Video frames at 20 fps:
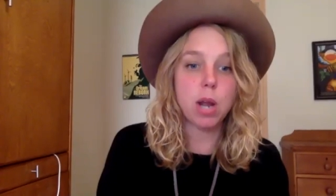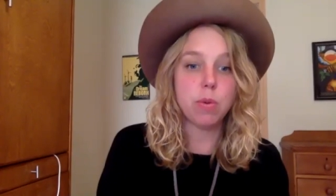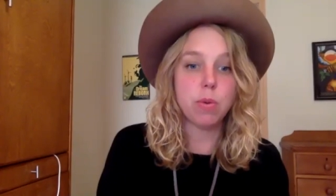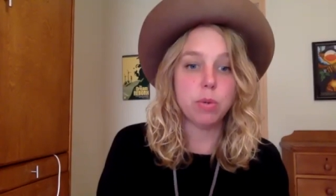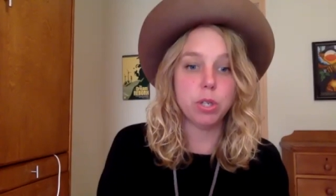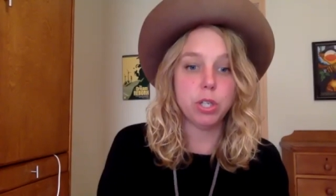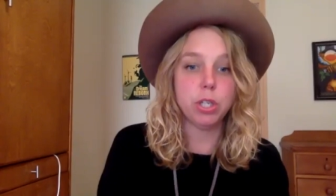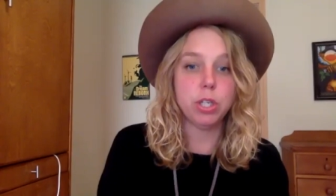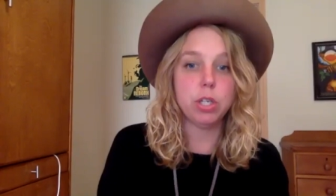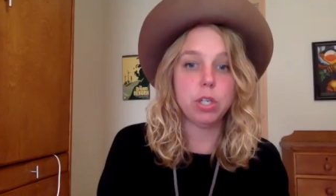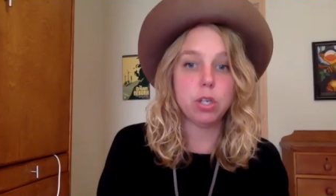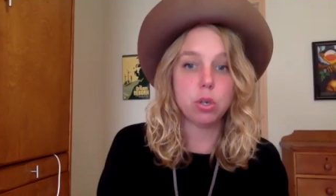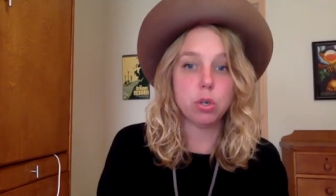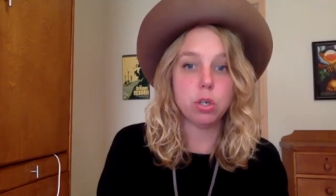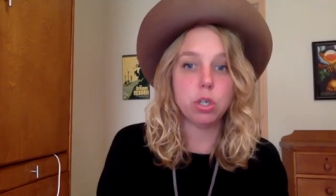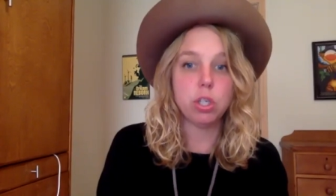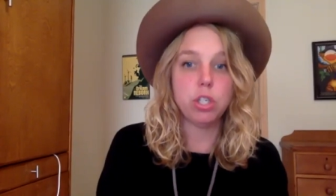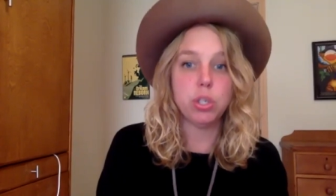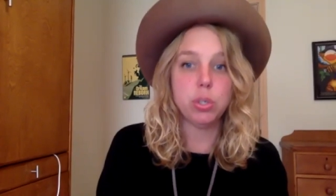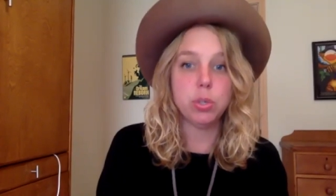I really
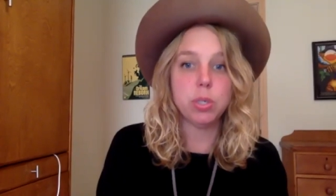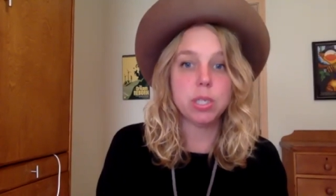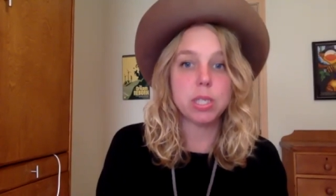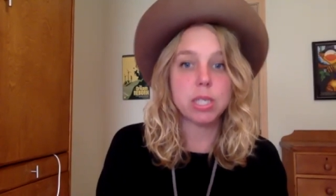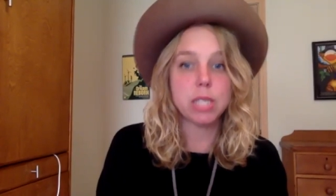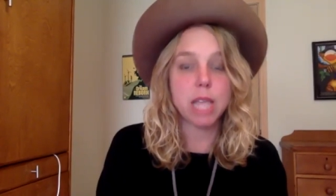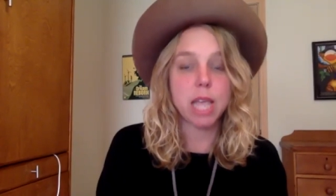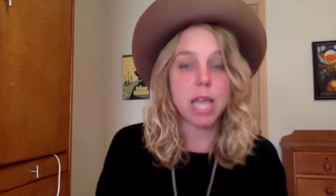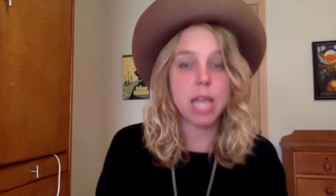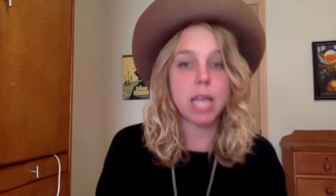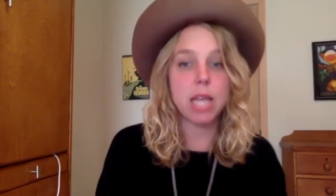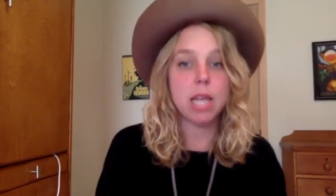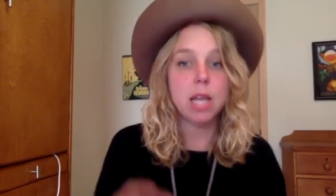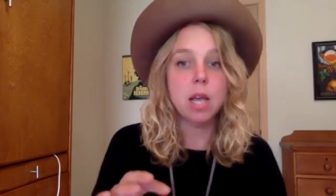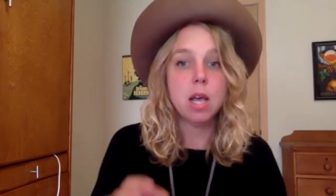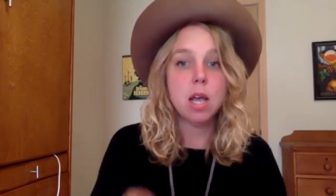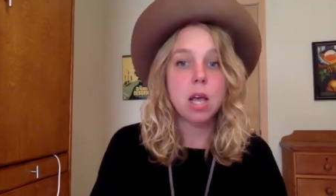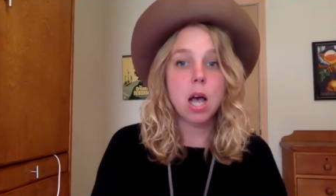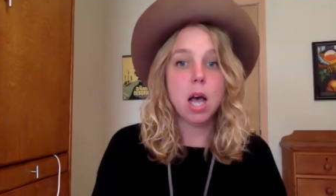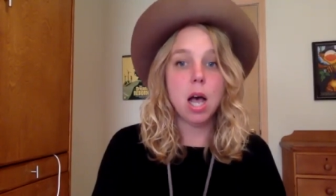encourage you to say,
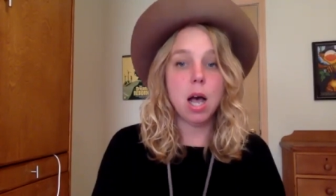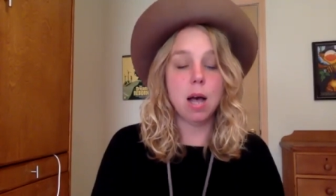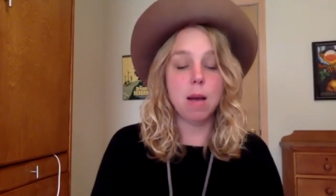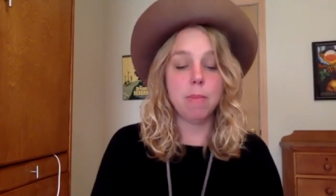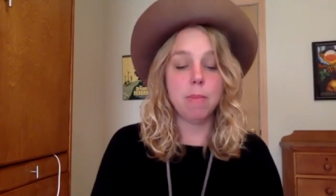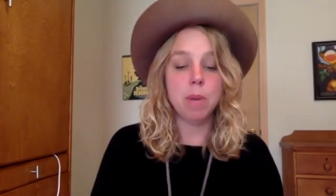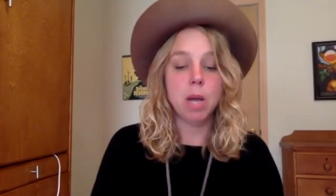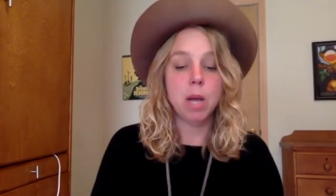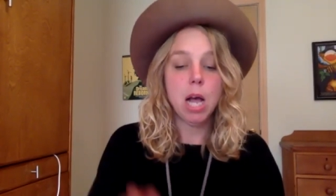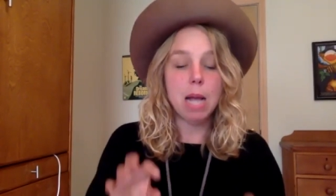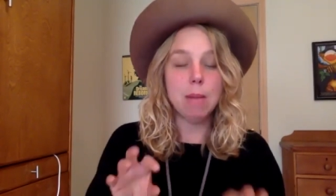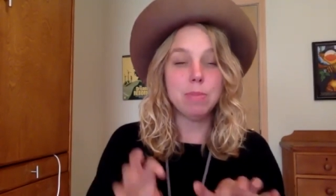um,